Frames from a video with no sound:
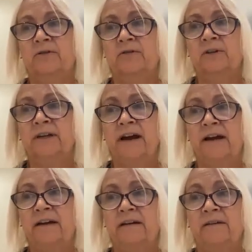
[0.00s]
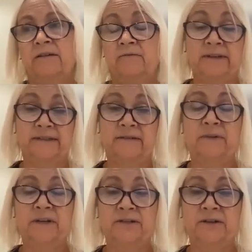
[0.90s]
early on, there wasn't
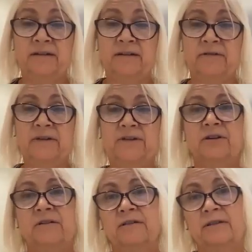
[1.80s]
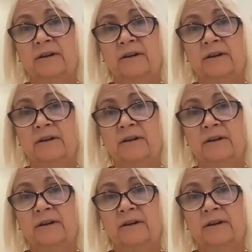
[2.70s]
much coverage.